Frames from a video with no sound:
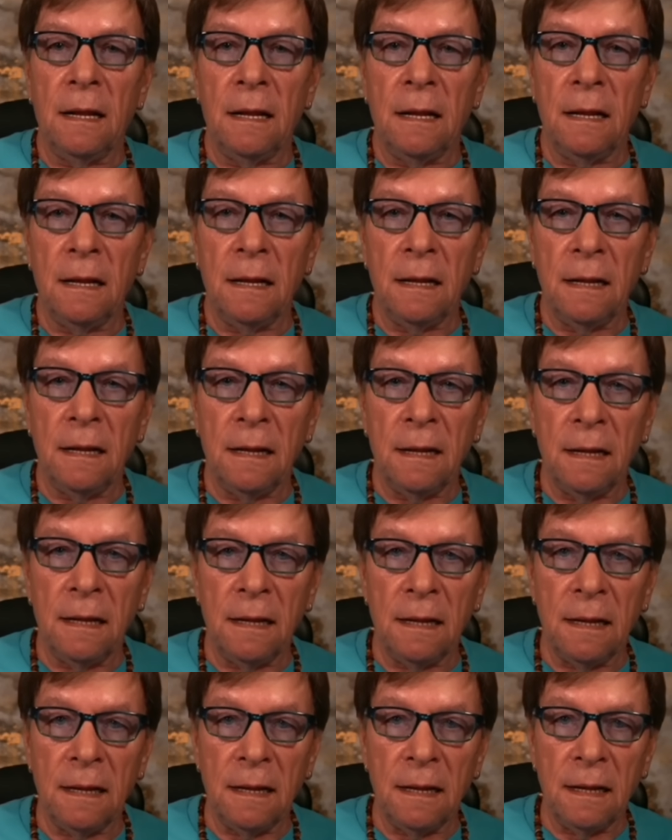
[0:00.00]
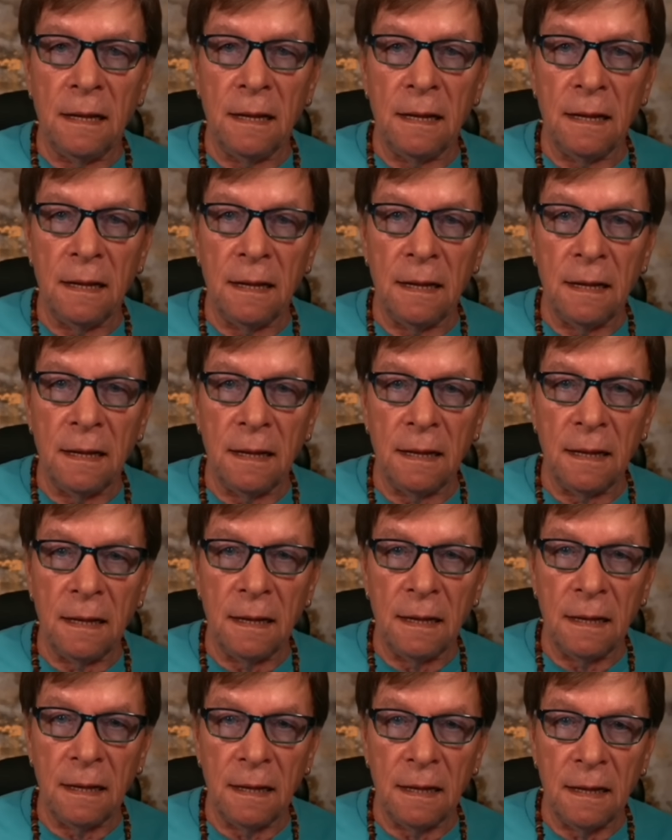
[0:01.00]

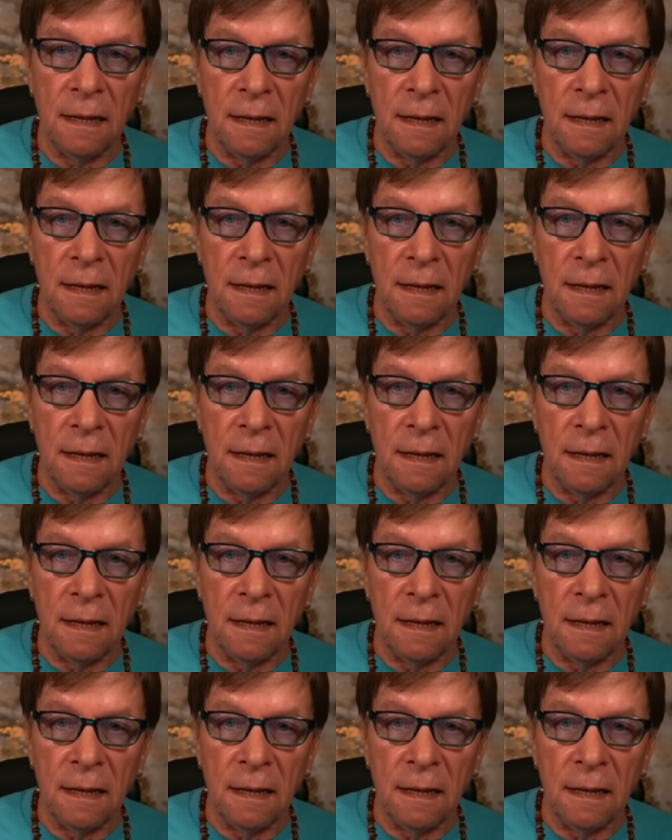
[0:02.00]
(silence)